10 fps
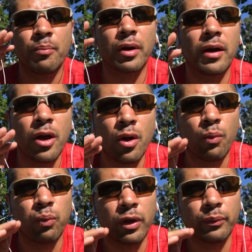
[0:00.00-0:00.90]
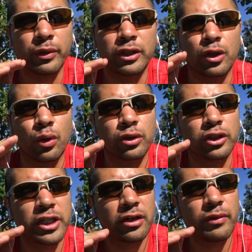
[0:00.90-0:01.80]
But with, with, the older
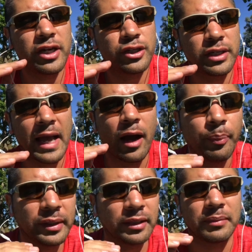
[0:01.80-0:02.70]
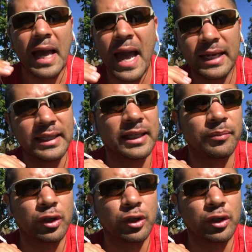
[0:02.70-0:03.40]
generation helping them, guiding them.